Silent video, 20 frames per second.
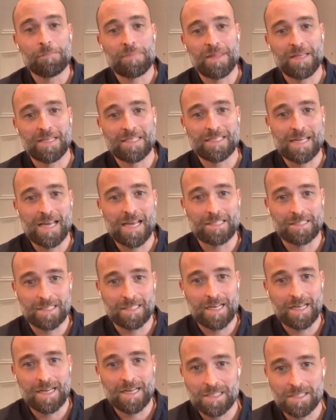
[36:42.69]
this
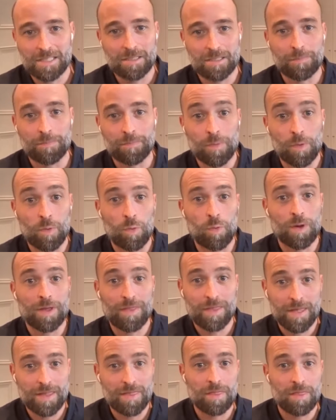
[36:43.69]
education
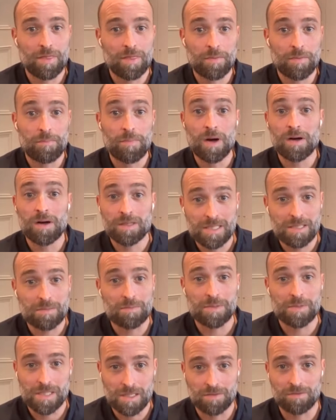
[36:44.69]
within the marketing
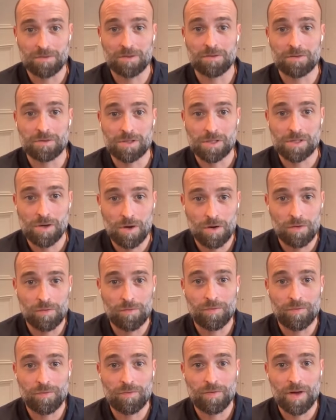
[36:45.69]
materials
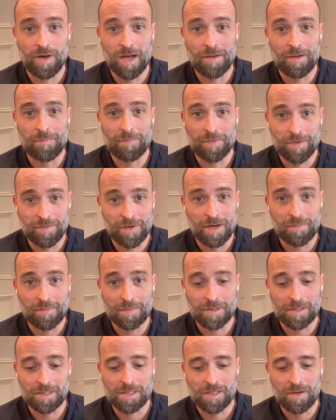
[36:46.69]
of
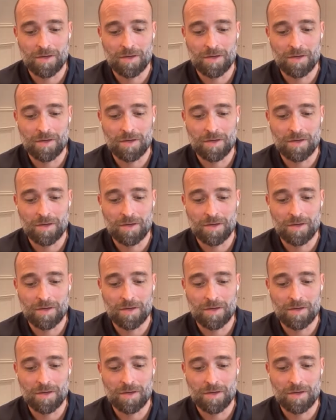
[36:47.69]
developments.